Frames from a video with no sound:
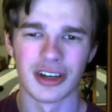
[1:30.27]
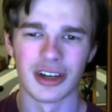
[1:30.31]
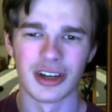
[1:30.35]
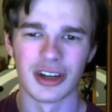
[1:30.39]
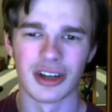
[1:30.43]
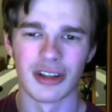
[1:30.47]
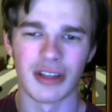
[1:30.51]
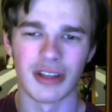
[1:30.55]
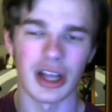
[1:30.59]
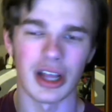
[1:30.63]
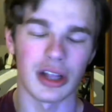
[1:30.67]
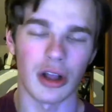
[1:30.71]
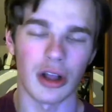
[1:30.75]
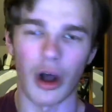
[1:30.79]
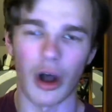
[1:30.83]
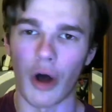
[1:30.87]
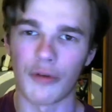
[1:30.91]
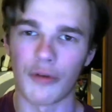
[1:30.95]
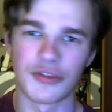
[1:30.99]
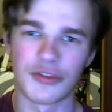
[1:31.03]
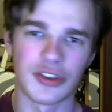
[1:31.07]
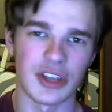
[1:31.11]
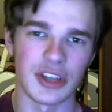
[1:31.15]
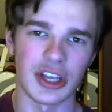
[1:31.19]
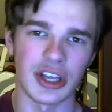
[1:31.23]
Like,
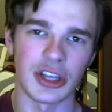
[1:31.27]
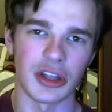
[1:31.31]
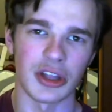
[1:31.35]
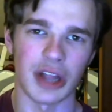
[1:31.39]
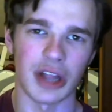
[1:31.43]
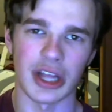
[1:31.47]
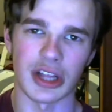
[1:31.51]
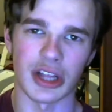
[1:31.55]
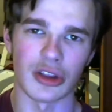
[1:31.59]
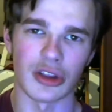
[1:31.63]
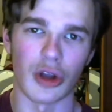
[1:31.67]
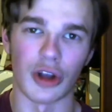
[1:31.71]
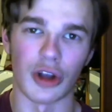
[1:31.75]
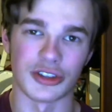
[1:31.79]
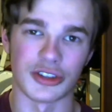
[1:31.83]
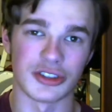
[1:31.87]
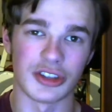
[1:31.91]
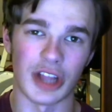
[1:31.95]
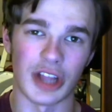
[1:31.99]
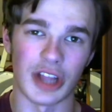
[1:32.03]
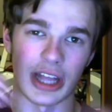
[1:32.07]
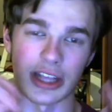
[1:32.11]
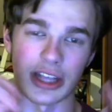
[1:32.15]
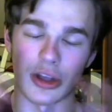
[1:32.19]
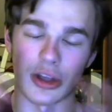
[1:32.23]
obviously, like,
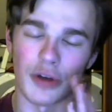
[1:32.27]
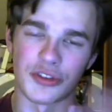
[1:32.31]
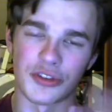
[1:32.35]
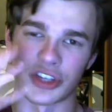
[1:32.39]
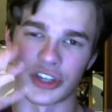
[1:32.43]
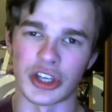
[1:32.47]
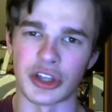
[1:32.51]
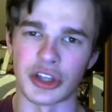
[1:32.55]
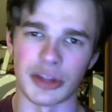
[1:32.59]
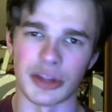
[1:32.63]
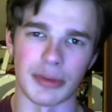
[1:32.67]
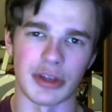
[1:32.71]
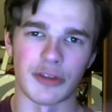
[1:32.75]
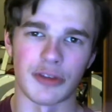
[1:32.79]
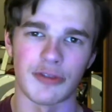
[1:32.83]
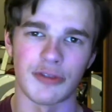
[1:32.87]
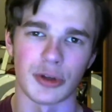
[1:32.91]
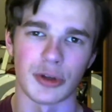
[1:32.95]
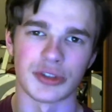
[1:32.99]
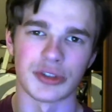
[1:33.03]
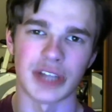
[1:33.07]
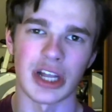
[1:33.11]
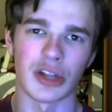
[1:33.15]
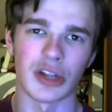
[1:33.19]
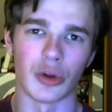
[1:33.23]
it didn't make you feel
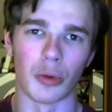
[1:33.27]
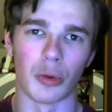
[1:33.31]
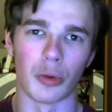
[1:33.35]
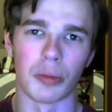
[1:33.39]
sad at all,